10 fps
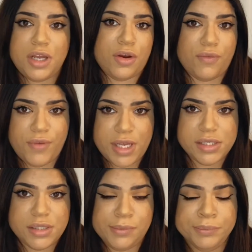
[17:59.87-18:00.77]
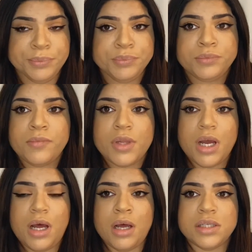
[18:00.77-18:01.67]
in your face,
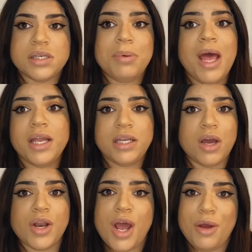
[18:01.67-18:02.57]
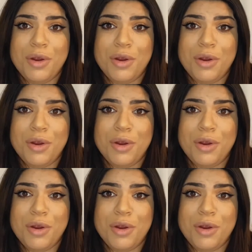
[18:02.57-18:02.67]
depending on how your